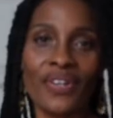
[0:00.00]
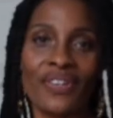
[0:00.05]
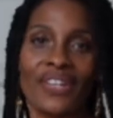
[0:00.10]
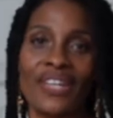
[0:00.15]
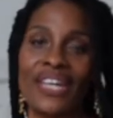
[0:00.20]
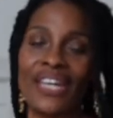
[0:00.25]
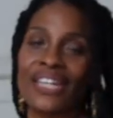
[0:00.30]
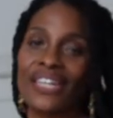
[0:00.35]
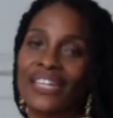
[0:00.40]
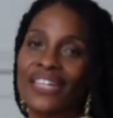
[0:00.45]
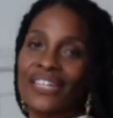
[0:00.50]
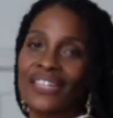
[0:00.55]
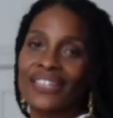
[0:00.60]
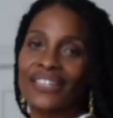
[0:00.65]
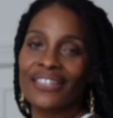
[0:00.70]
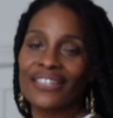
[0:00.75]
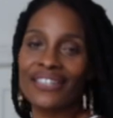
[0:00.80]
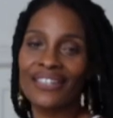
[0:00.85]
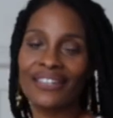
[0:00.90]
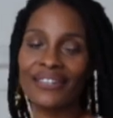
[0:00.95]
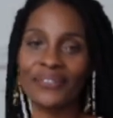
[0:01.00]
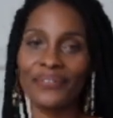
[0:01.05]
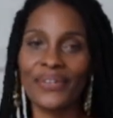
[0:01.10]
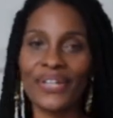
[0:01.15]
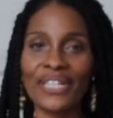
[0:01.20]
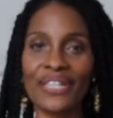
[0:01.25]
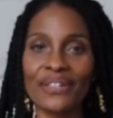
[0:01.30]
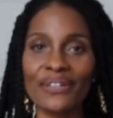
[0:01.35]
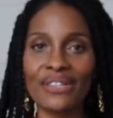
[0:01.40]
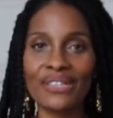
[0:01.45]
okay what
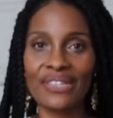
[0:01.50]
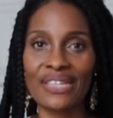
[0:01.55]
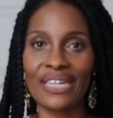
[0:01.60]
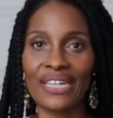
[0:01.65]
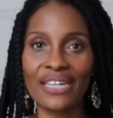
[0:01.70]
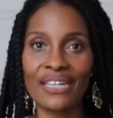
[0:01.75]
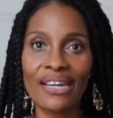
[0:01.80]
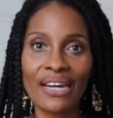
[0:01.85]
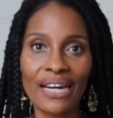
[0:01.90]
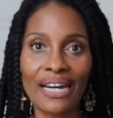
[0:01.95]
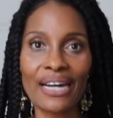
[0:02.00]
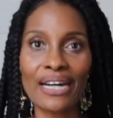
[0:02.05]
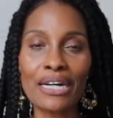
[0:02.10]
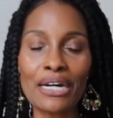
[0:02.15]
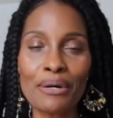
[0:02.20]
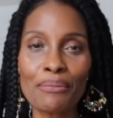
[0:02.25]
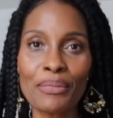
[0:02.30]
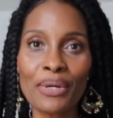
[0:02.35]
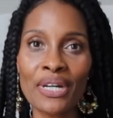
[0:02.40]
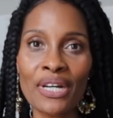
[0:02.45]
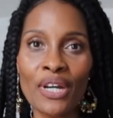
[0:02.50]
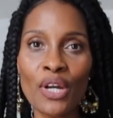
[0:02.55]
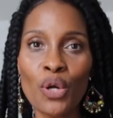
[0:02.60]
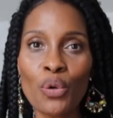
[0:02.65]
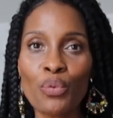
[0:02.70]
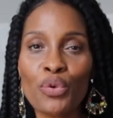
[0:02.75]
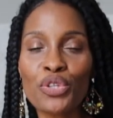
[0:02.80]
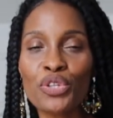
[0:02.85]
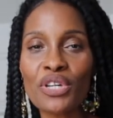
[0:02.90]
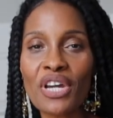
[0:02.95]
do you think? Um,
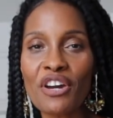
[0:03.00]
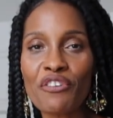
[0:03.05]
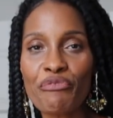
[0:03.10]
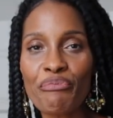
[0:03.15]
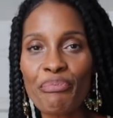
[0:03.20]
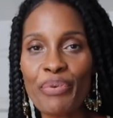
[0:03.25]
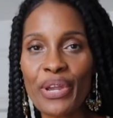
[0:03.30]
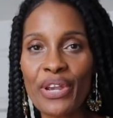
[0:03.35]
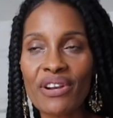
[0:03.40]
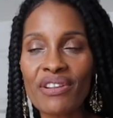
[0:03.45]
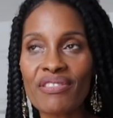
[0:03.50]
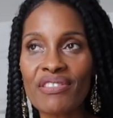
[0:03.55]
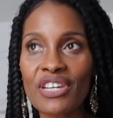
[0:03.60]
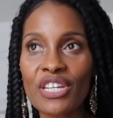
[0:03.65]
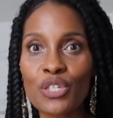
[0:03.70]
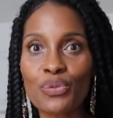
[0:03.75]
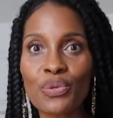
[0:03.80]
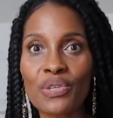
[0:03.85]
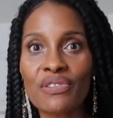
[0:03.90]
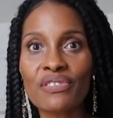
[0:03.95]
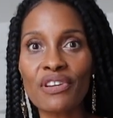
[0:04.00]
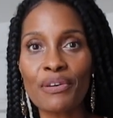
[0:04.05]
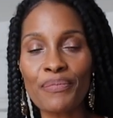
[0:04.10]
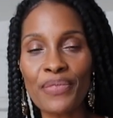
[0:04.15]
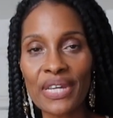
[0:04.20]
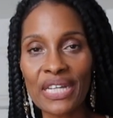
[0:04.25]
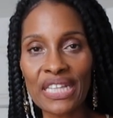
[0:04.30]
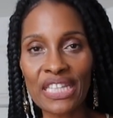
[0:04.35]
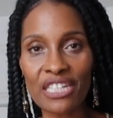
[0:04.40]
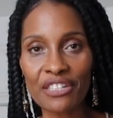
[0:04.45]
would you have paired these with
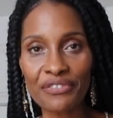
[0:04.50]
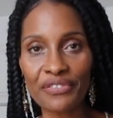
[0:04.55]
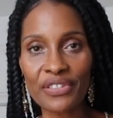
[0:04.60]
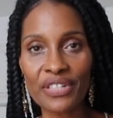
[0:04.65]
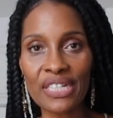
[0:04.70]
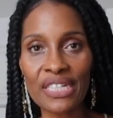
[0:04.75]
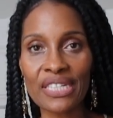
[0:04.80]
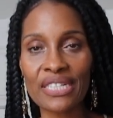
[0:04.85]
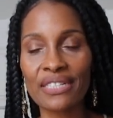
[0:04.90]
something different